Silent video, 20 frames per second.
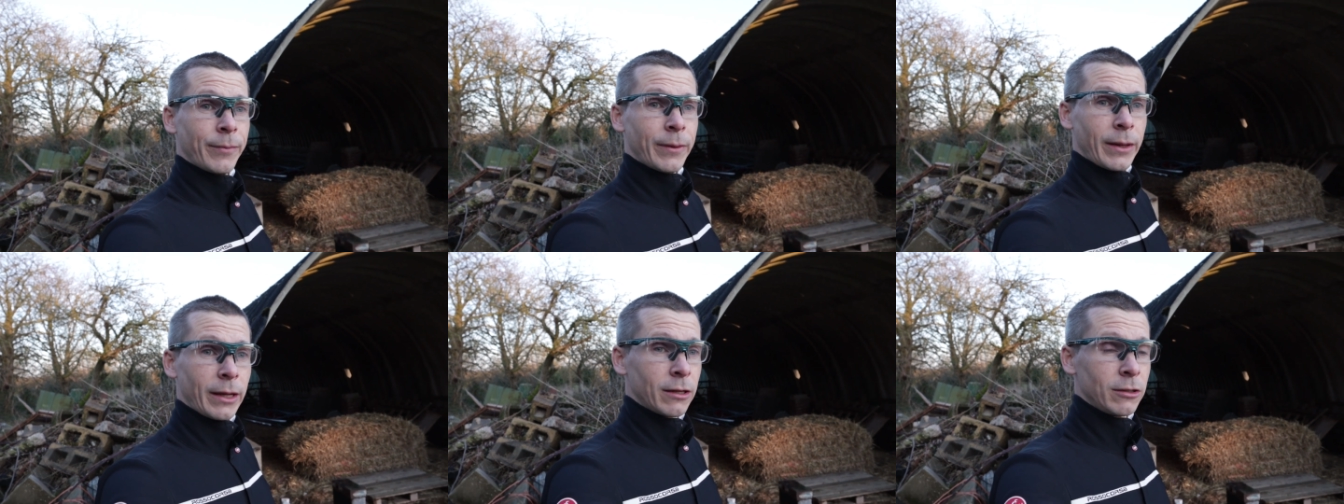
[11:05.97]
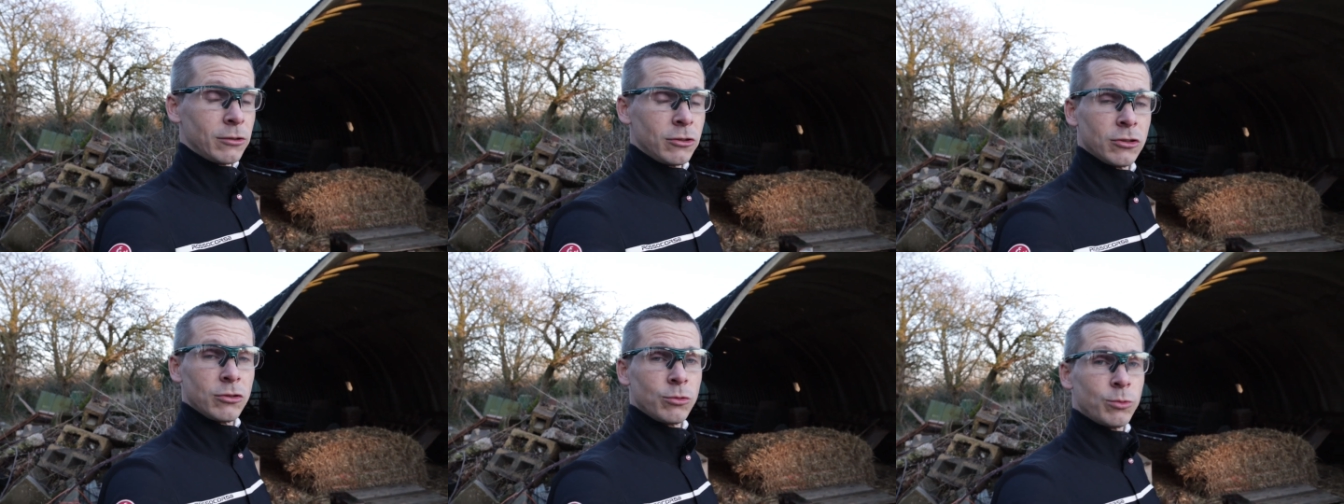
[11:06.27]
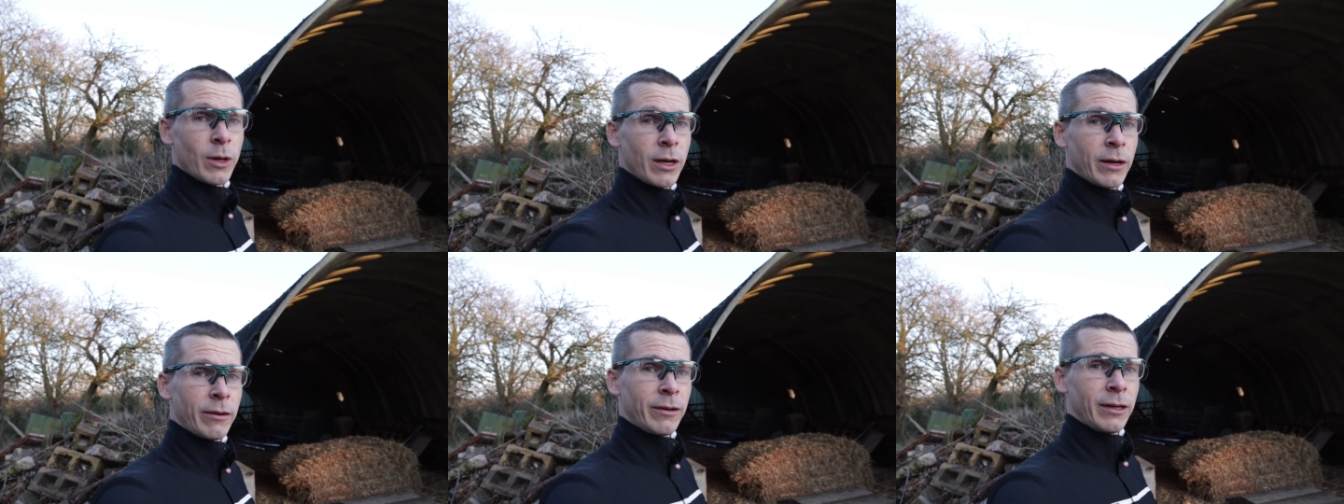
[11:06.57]
I could just
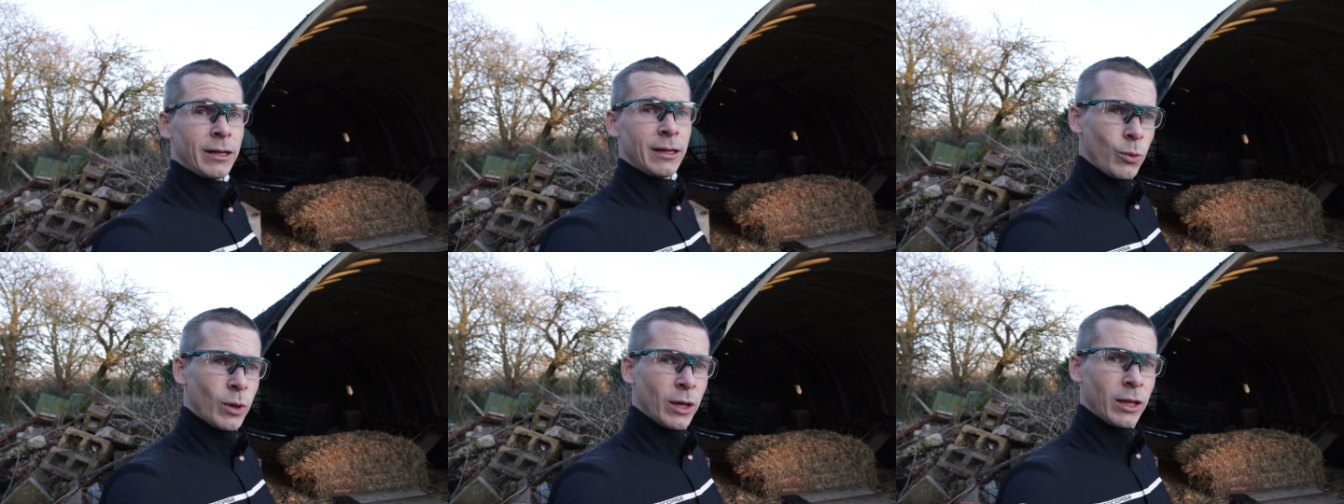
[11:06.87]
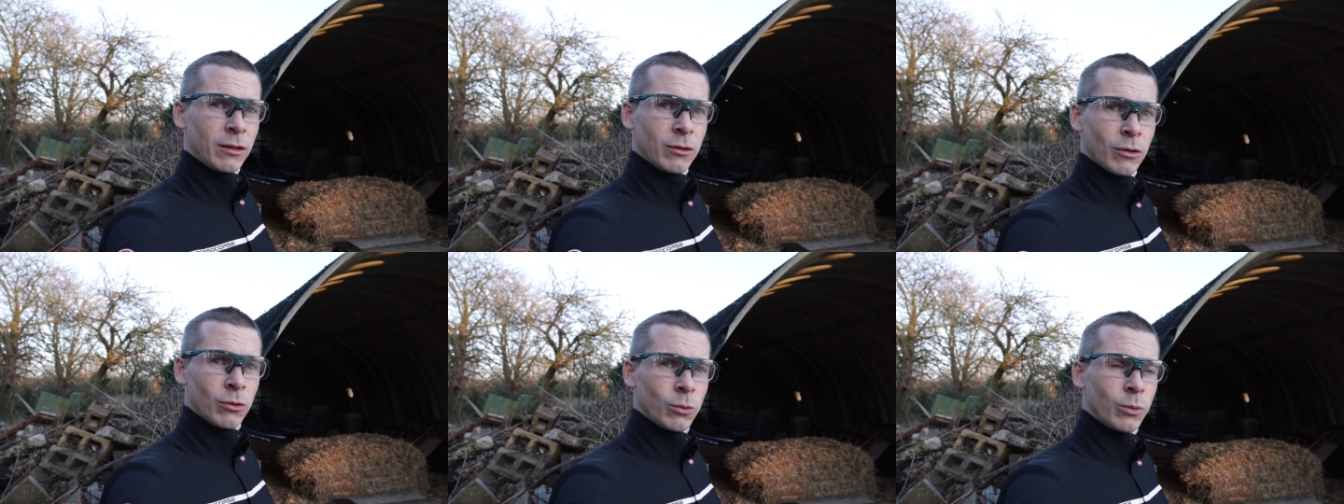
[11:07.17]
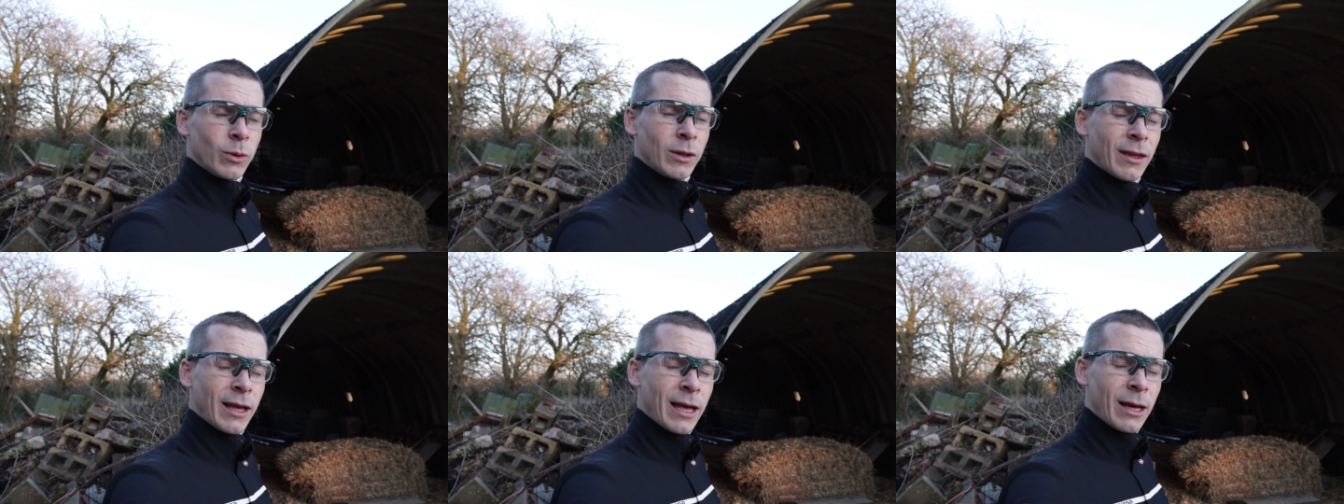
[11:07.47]
wear it with or
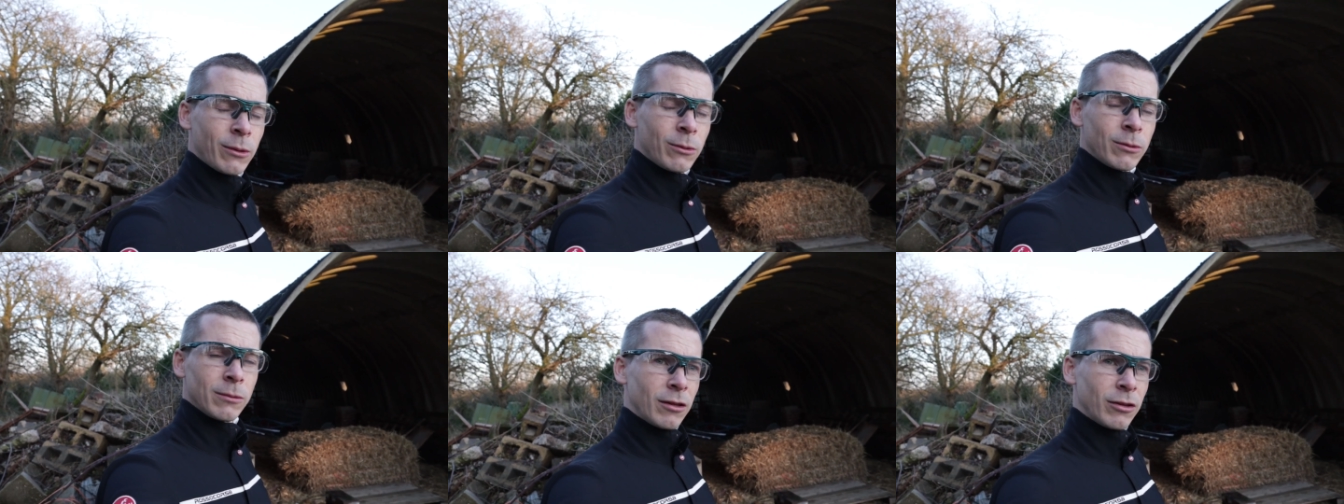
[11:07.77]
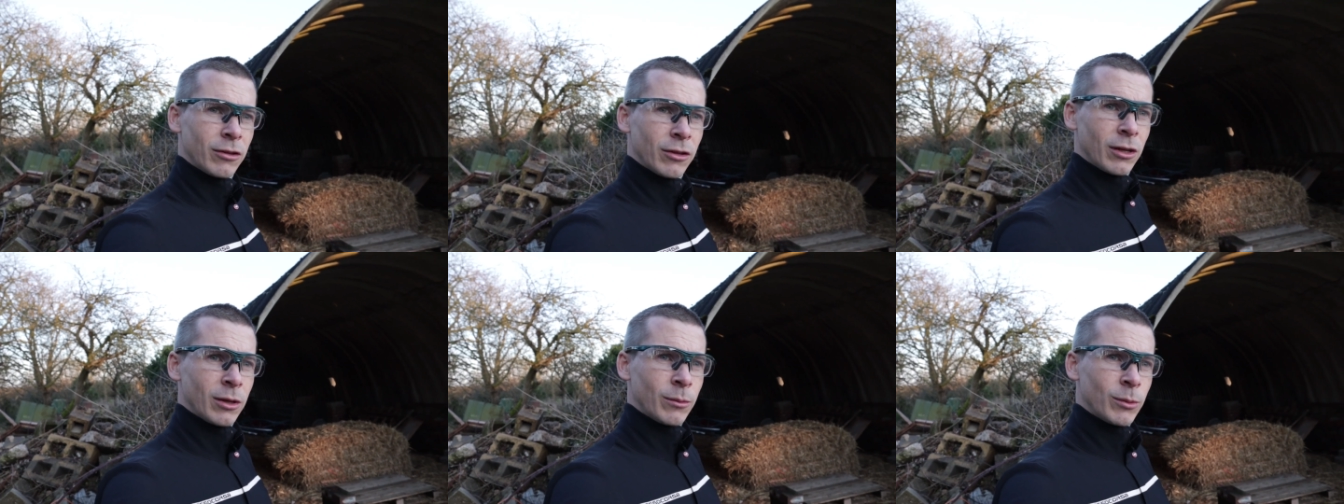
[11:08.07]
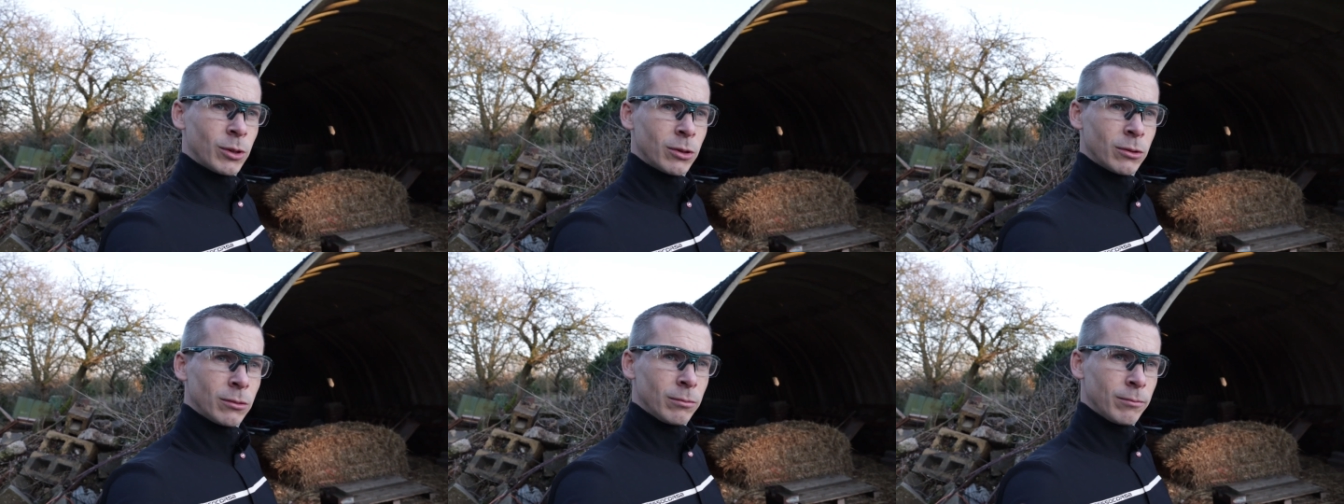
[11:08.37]
without a
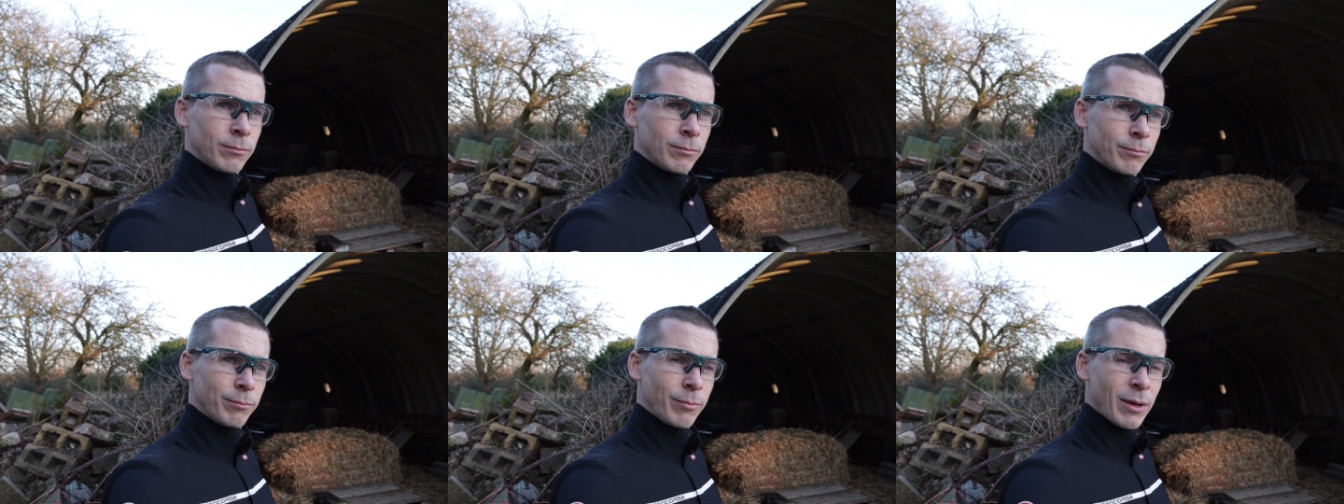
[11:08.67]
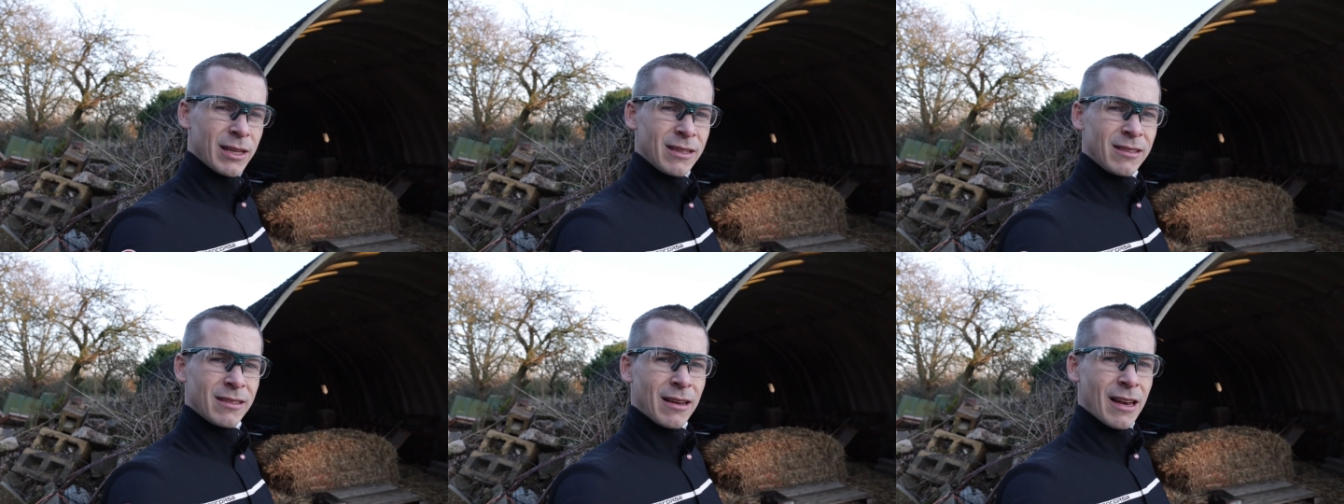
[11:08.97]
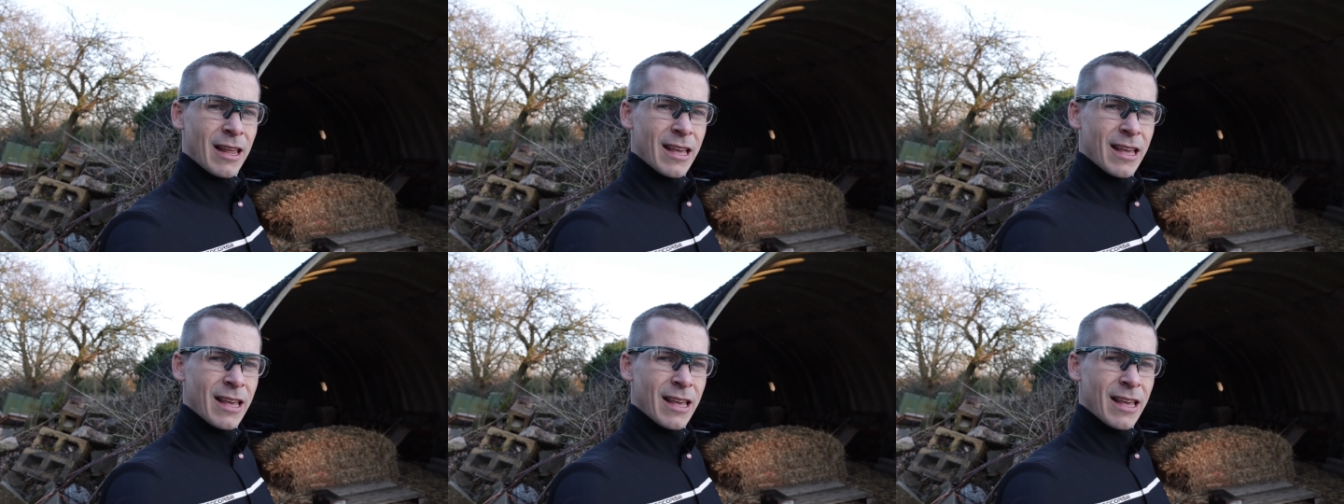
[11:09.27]
thermal base